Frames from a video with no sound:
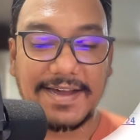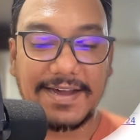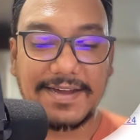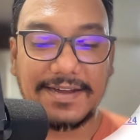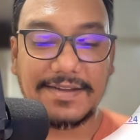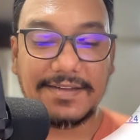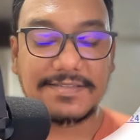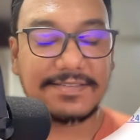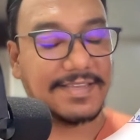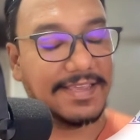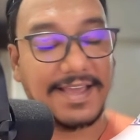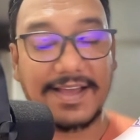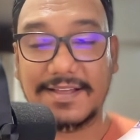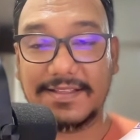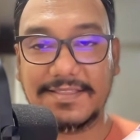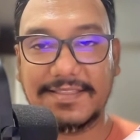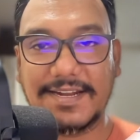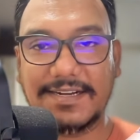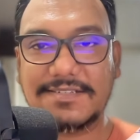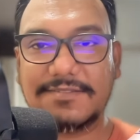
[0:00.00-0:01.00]
So
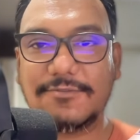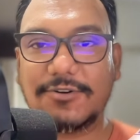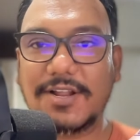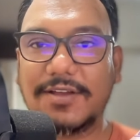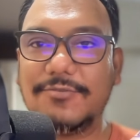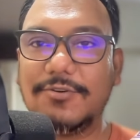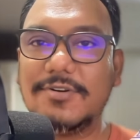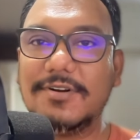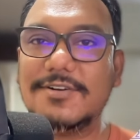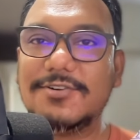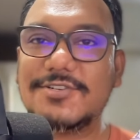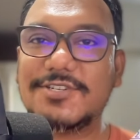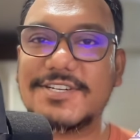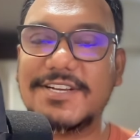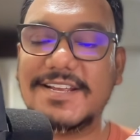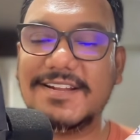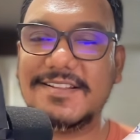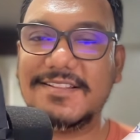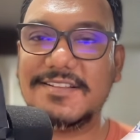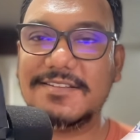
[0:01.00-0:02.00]
yeah, that's what I wanted to
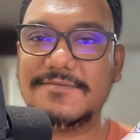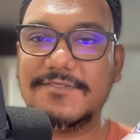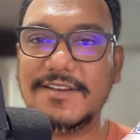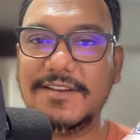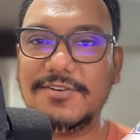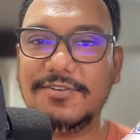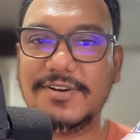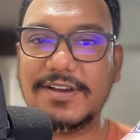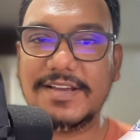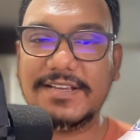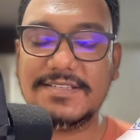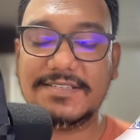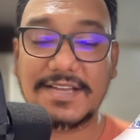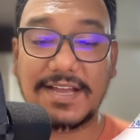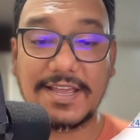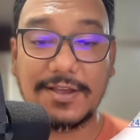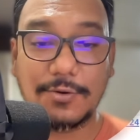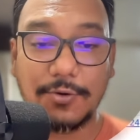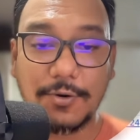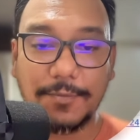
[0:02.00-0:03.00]
share in this video, guys.
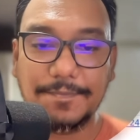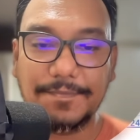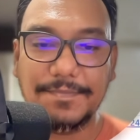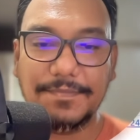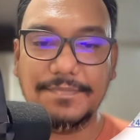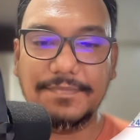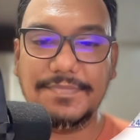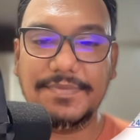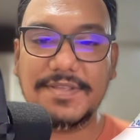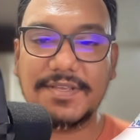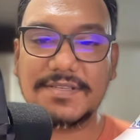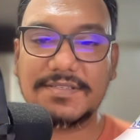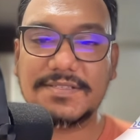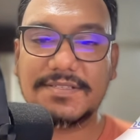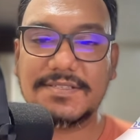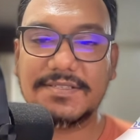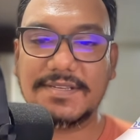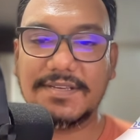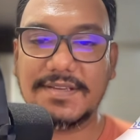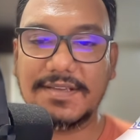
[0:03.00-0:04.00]
I hope
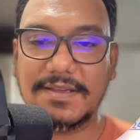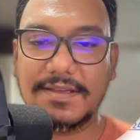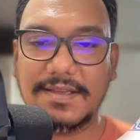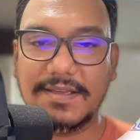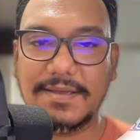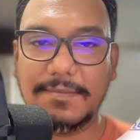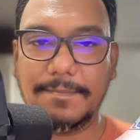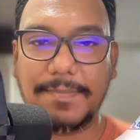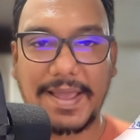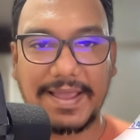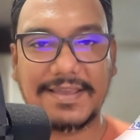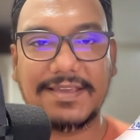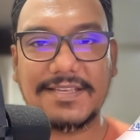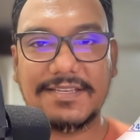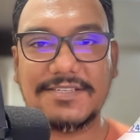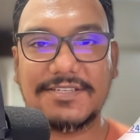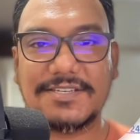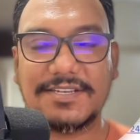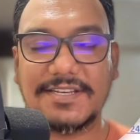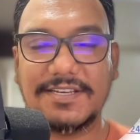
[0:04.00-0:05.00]
this
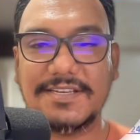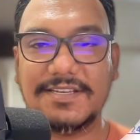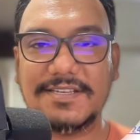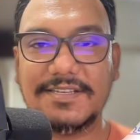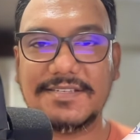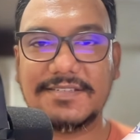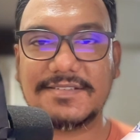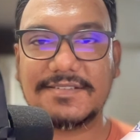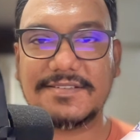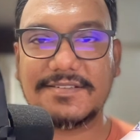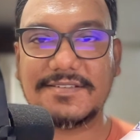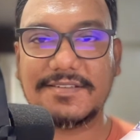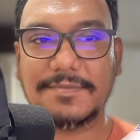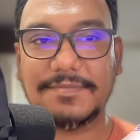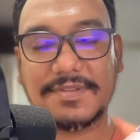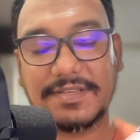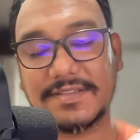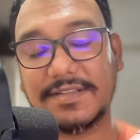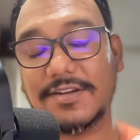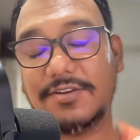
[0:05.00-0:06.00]
package is
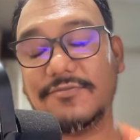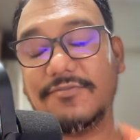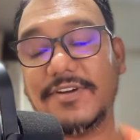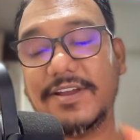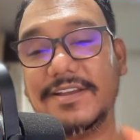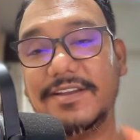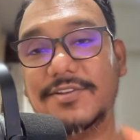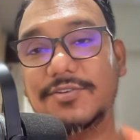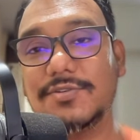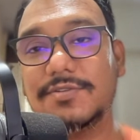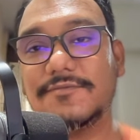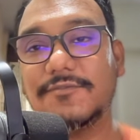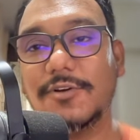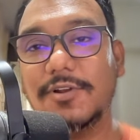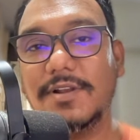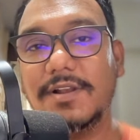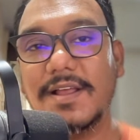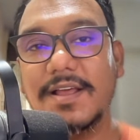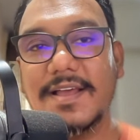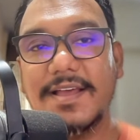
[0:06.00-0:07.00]
something that you find
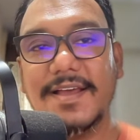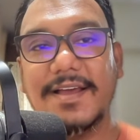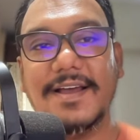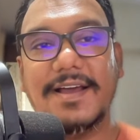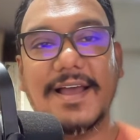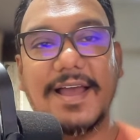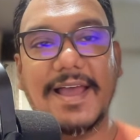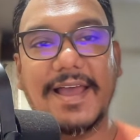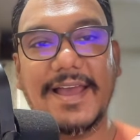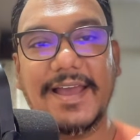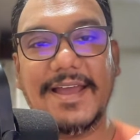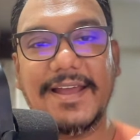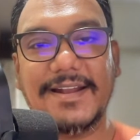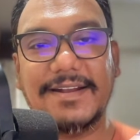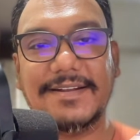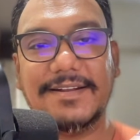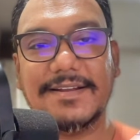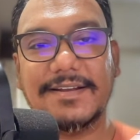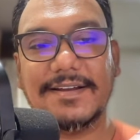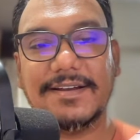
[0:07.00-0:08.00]
useful,
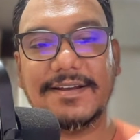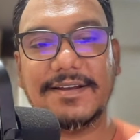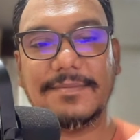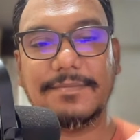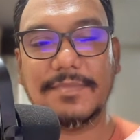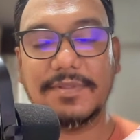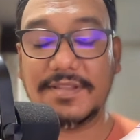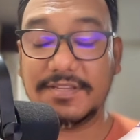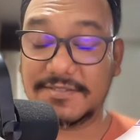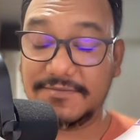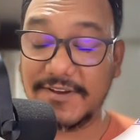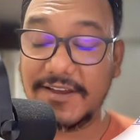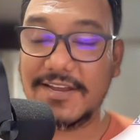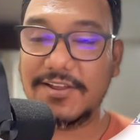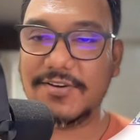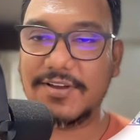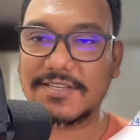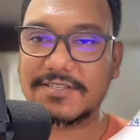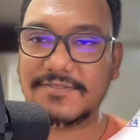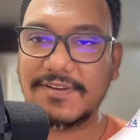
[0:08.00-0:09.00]
and this
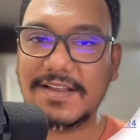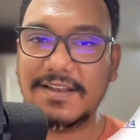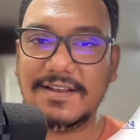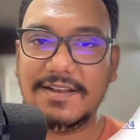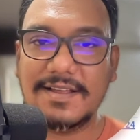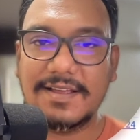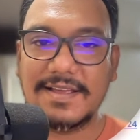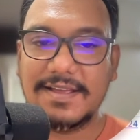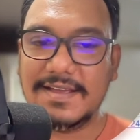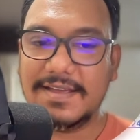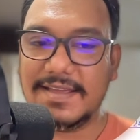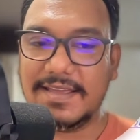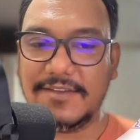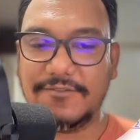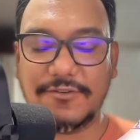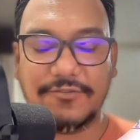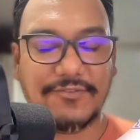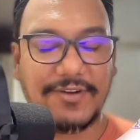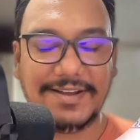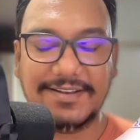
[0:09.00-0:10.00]
video as well.
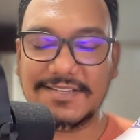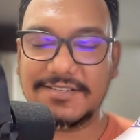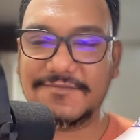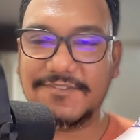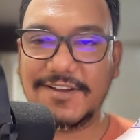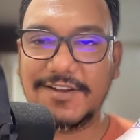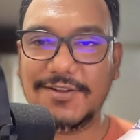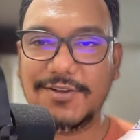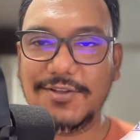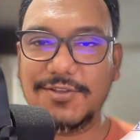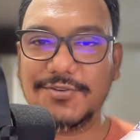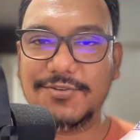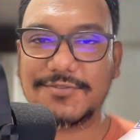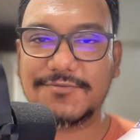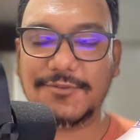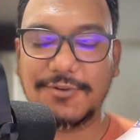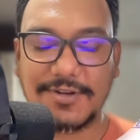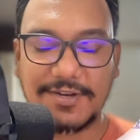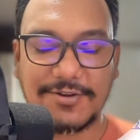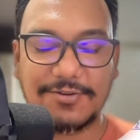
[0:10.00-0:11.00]
If you find this video
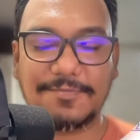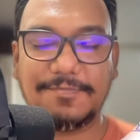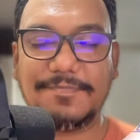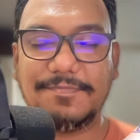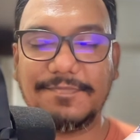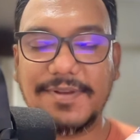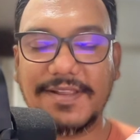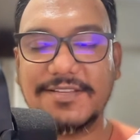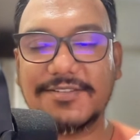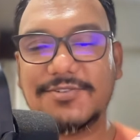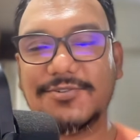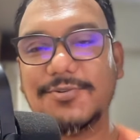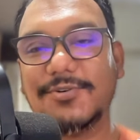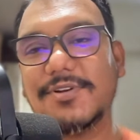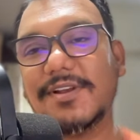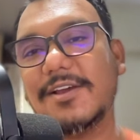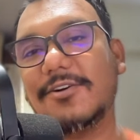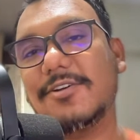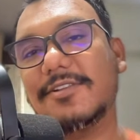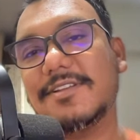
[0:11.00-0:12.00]
useful, please do
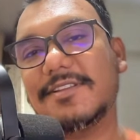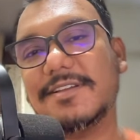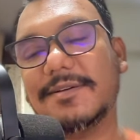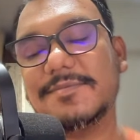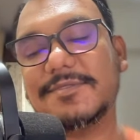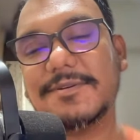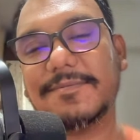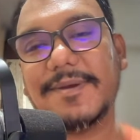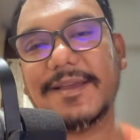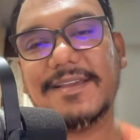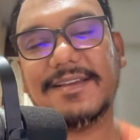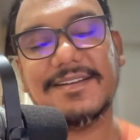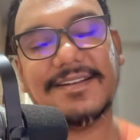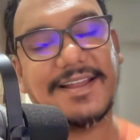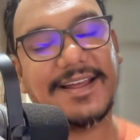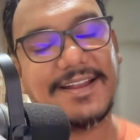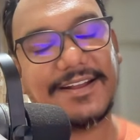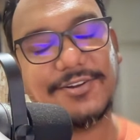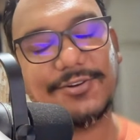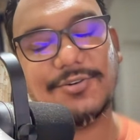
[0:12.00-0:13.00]
click on the thumbs up icon,
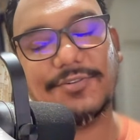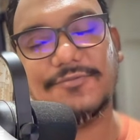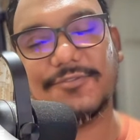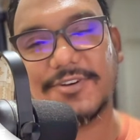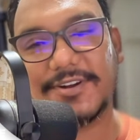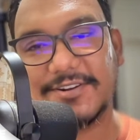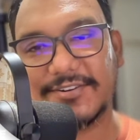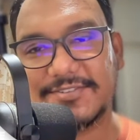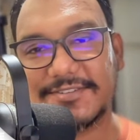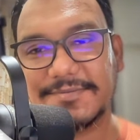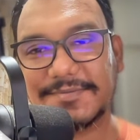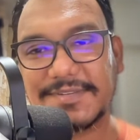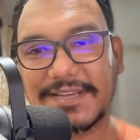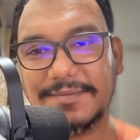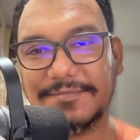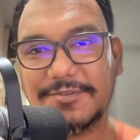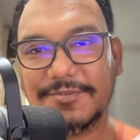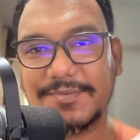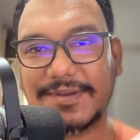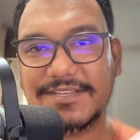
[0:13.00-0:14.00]
and don't forget to
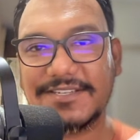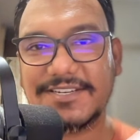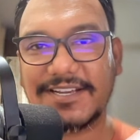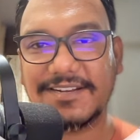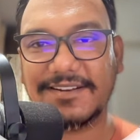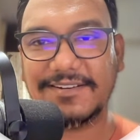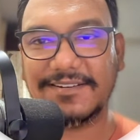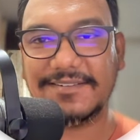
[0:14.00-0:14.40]
subscribe to my channel.